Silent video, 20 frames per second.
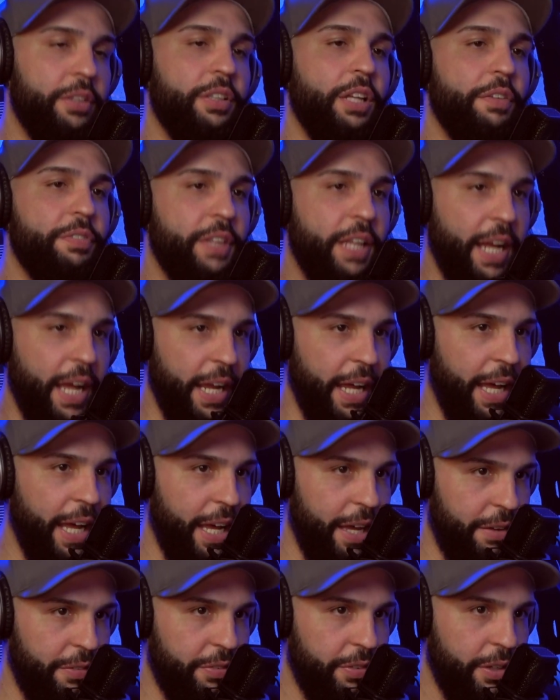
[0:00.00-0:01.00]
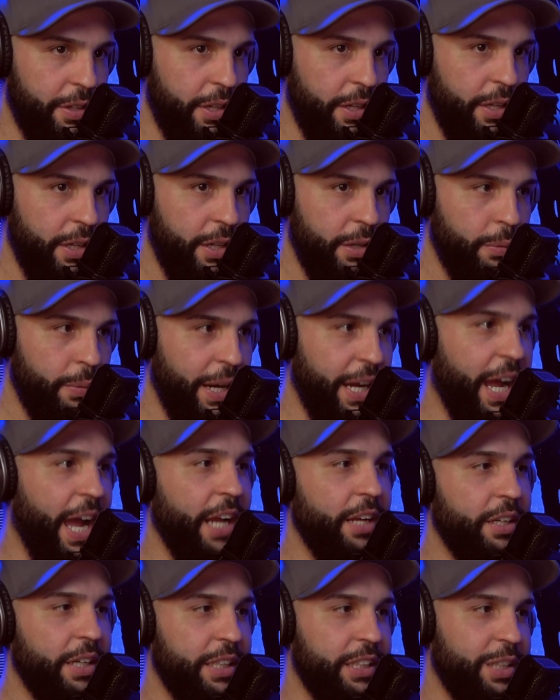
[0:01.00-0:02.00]
stuff that I have. Right,
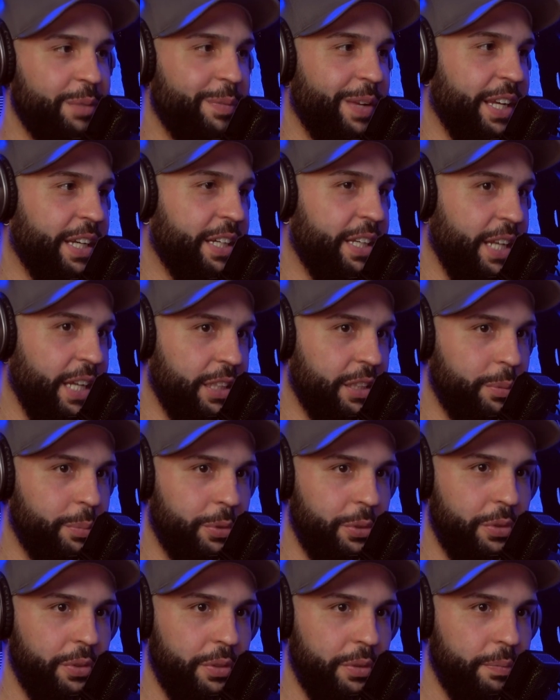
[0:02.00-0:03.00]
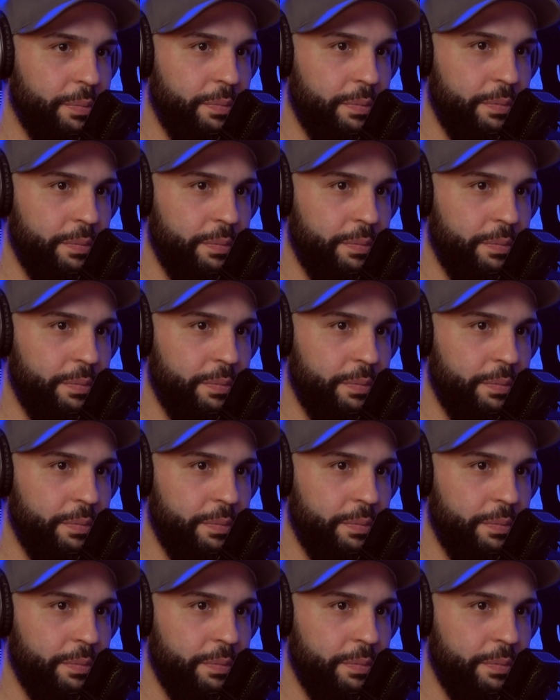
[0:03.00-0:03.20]
I look at them like collectibles.